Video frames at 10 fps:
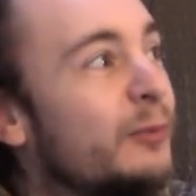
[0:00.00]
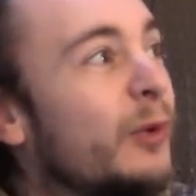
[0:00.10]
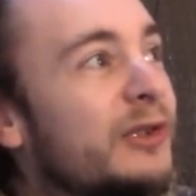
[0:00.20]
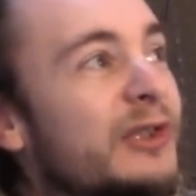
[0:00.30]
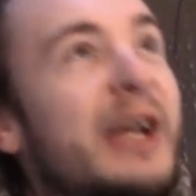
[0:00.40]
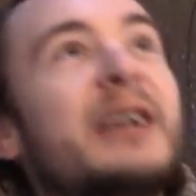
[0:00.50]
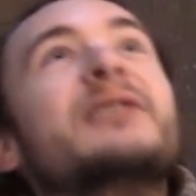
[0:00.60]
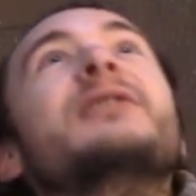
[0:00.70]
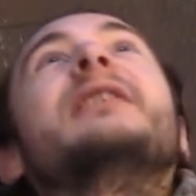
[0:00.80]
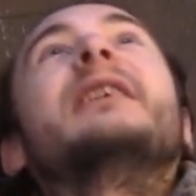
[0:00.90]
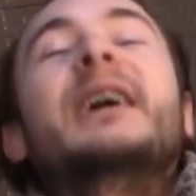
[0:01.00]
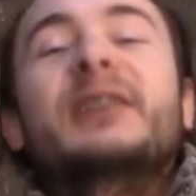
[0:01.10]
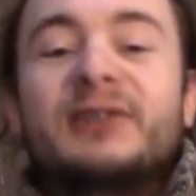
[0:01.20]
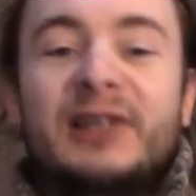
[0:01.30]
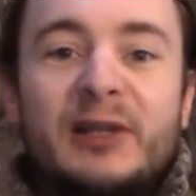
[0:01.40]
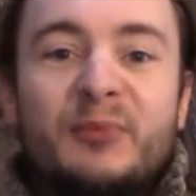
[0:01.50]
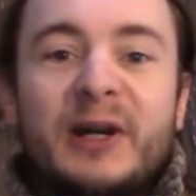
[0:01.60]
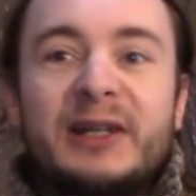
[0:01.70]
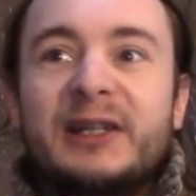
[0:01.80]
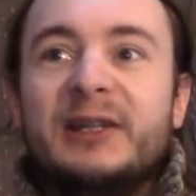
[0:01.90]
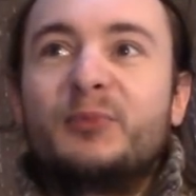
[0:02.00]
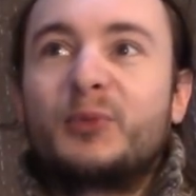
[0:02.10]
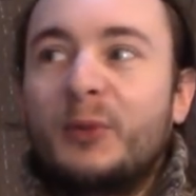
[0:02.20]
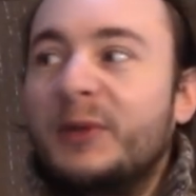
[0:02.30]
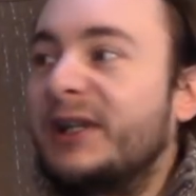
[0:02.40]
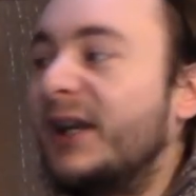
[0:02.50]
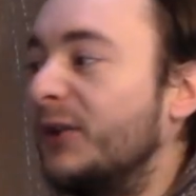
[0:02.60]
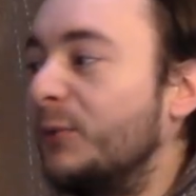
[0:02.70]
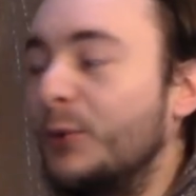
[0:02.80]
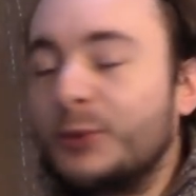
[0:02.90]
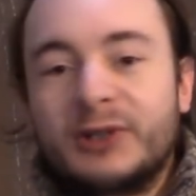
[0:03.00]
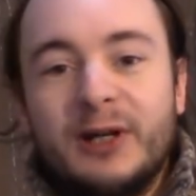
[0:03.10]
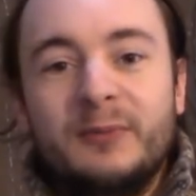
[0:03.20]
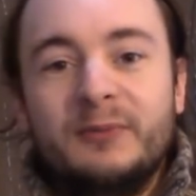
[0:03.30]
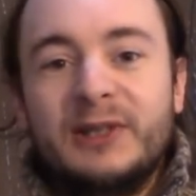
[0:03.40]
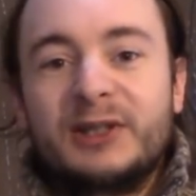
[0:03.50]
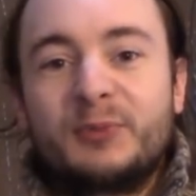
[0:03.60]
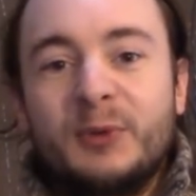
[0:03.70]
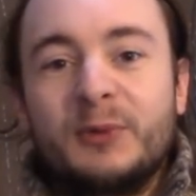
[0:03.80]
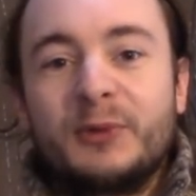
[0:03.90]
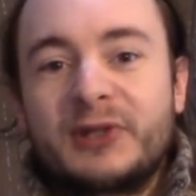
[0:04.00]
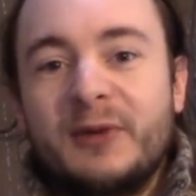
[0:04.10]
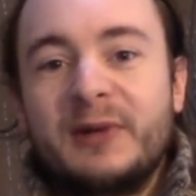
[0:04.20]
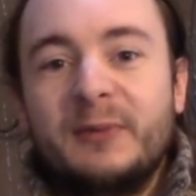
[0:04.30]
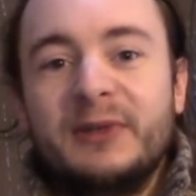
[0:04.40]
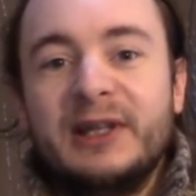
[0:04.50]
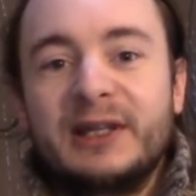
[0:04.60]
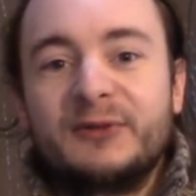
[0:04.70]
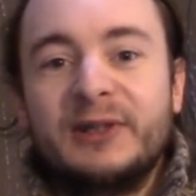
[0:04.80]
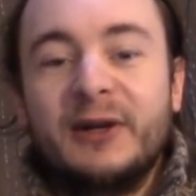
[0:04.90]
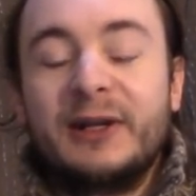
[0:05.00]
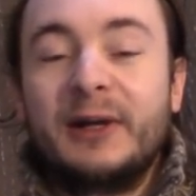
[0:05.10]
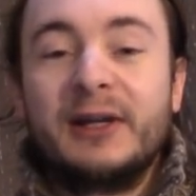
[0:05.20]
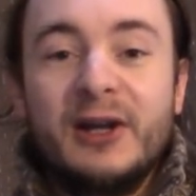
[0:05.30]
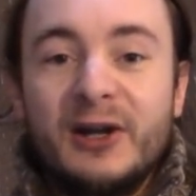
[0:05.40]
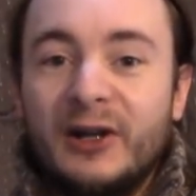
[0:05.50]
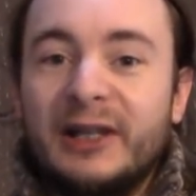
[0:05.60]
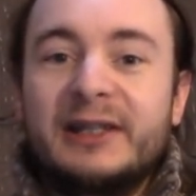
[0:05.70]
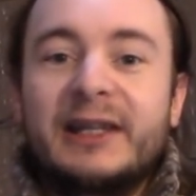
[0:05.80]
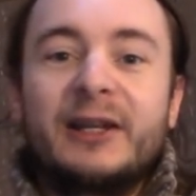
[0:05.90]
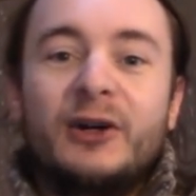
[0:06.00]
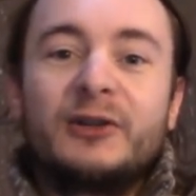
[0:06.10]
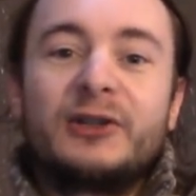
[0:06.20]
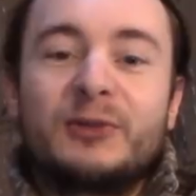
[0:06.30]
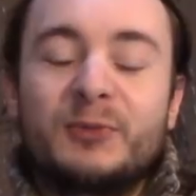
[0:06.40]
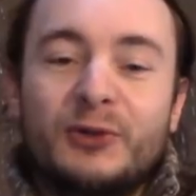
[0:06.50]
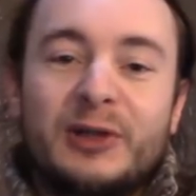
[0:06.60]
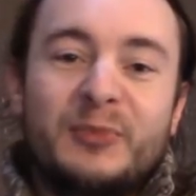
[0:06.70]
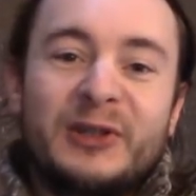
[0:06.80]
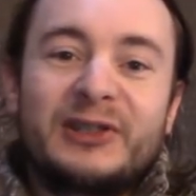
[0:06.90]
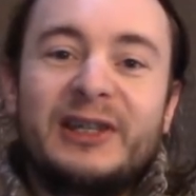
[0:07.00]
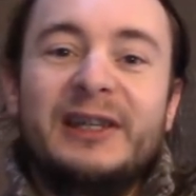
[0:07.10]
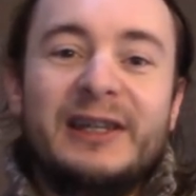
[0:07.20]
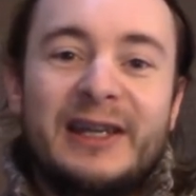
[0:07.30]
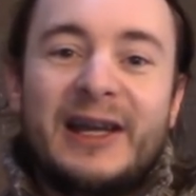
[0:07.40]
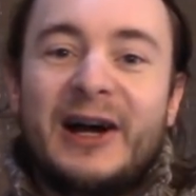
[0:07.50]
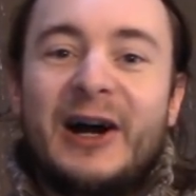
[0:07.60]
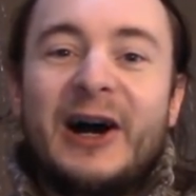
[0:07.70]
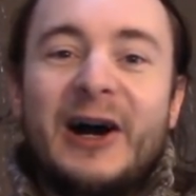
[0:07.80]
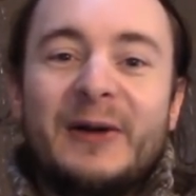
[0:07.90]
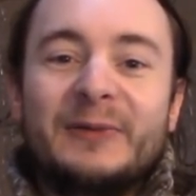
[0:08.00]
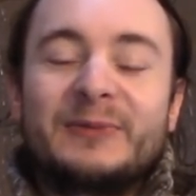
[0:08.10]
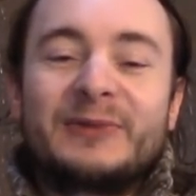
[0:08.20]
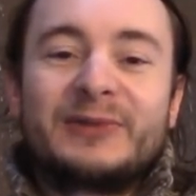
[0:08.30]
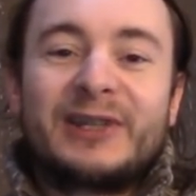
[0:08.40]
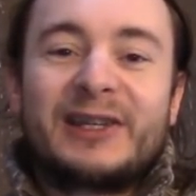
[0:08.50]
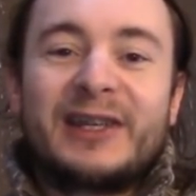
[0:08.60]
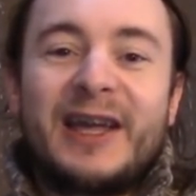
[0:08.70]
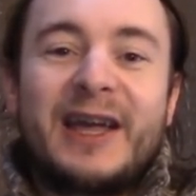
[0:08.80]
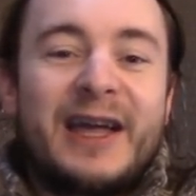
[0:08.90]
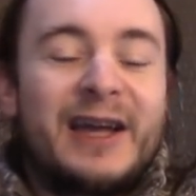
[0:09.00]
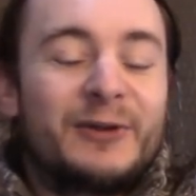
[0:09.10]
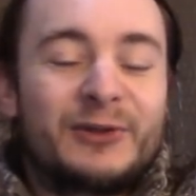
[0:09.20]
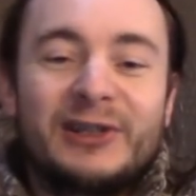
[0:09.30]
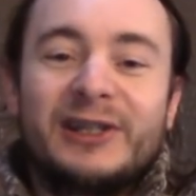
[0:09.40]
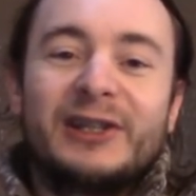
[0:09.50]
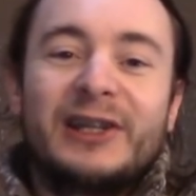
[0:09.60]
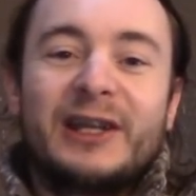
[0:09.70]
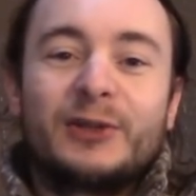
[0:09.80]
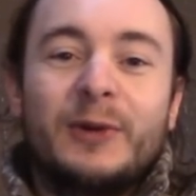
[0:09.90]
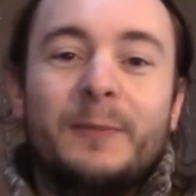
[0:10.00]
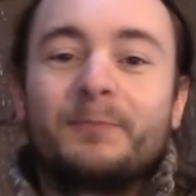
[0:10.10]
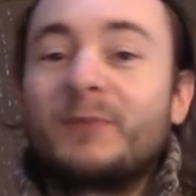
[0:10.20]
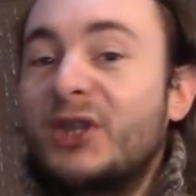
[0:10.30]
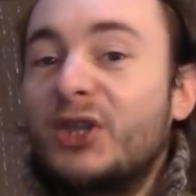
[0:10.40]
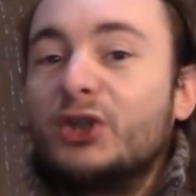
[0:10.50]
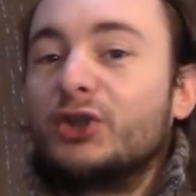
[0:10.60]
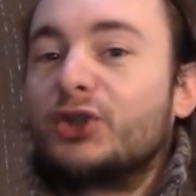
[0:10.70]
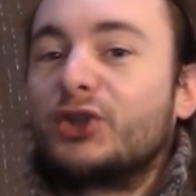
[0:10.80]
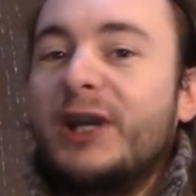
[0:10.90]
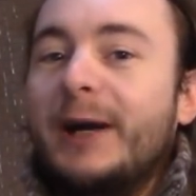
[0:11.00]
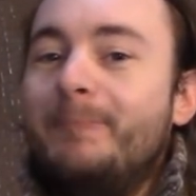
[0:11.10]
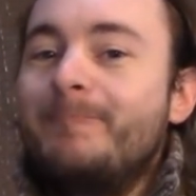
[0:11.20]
What's next? Getting the ceiling painted, probably getting the walls up. That's probably what's coming up in the next video. Anyway, I'll let you get on because I'm sure you're busy. Uh, take care and I'll see you in the next one. See ya!